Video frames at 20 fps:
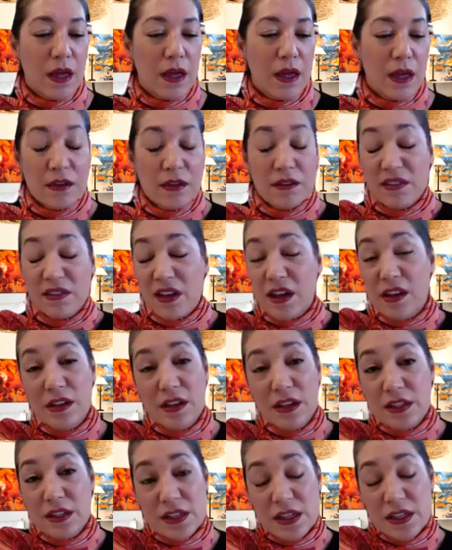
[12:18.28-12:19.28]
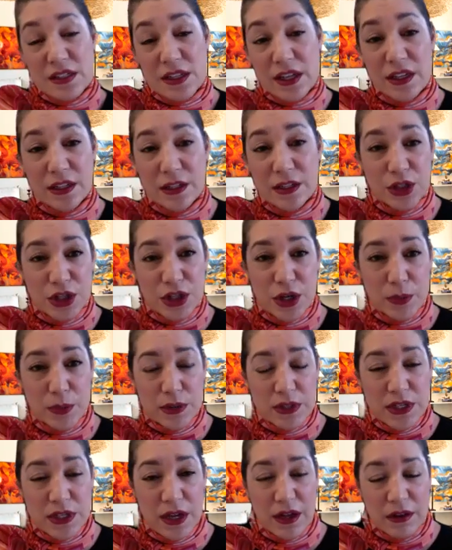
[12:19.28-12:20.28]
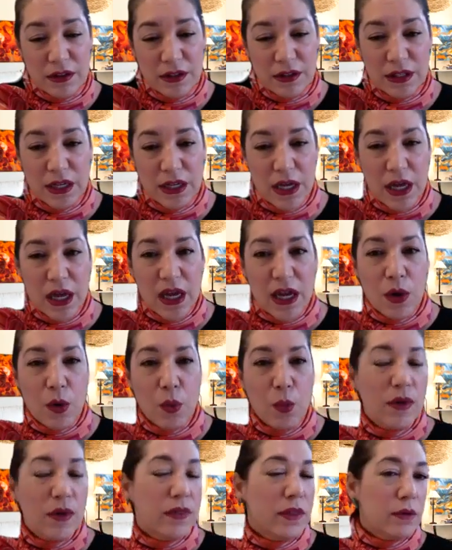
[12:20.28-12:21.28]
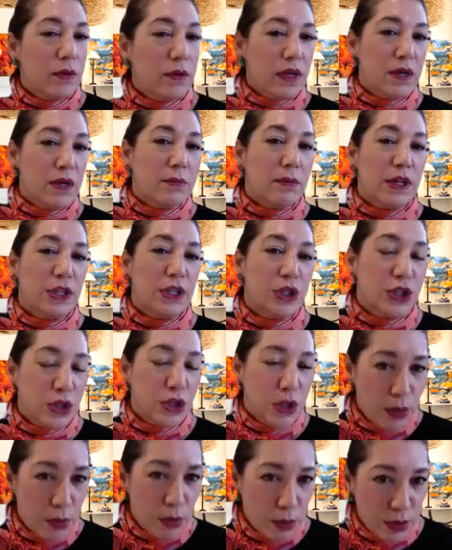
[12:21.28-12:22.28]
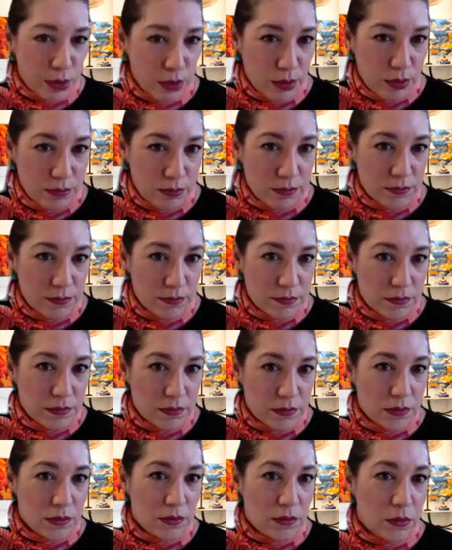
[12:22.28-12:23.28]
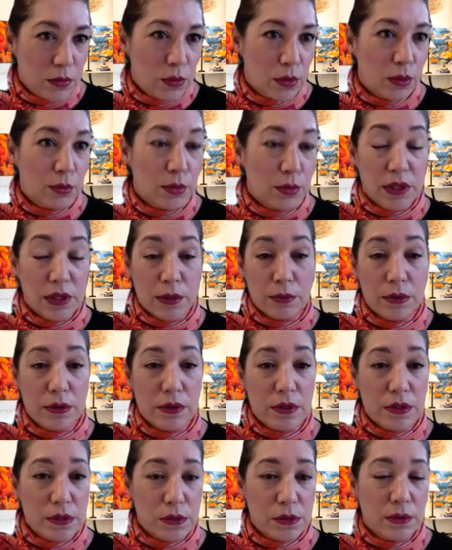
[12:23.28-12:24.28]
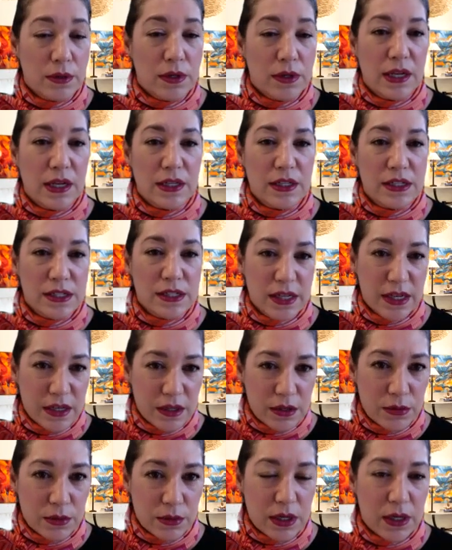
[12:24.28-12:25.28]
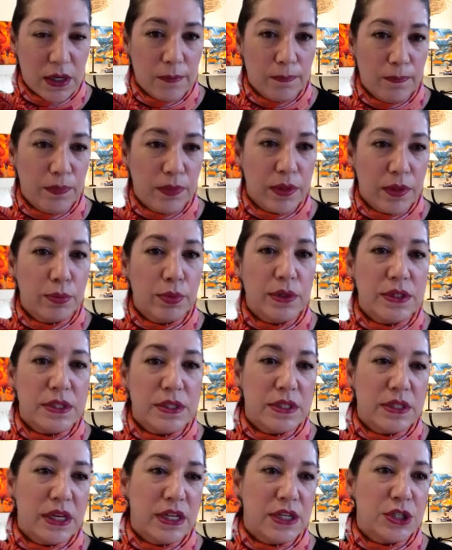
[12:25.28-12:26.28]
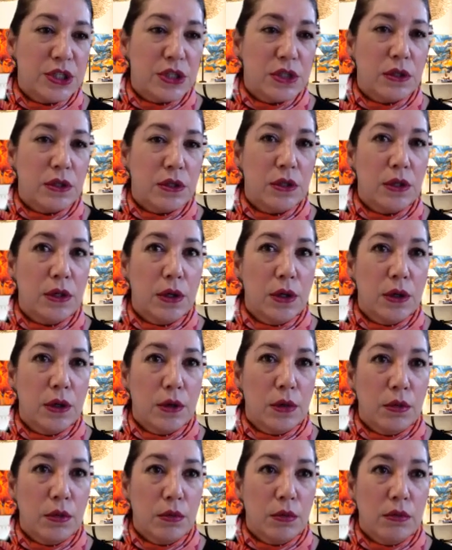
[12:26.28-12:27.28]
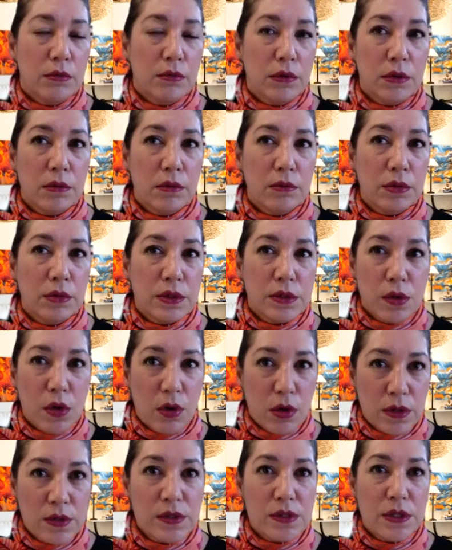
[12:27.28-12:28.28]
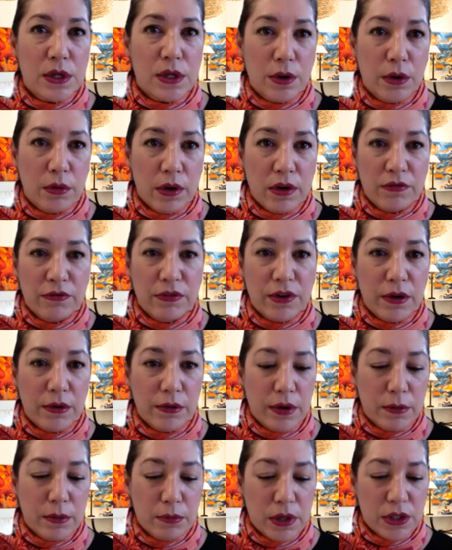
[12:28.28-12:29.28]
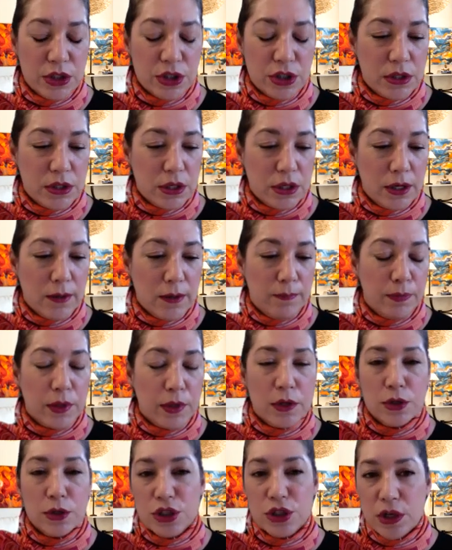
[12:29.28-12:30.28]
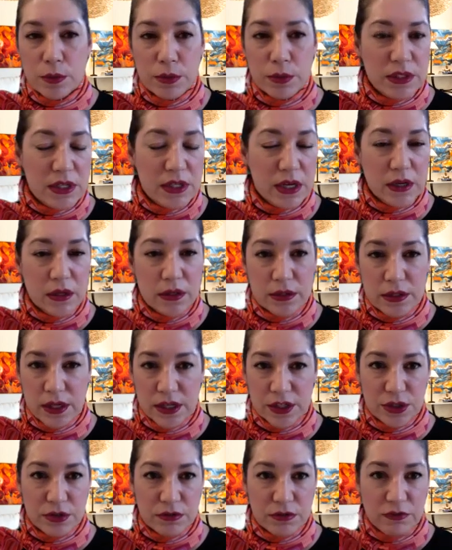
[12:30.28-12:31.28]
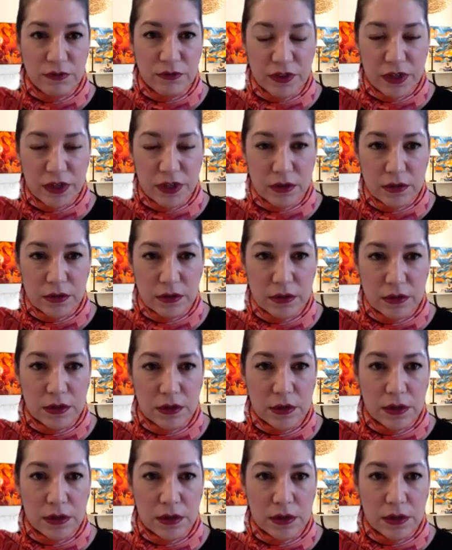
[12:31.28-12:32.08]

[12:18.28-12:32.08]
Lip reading: of it's like a show and tell. When they're in my showroom, or when they were in the store in Alexandria, the presentation was also a very much show and tell, touch and feel.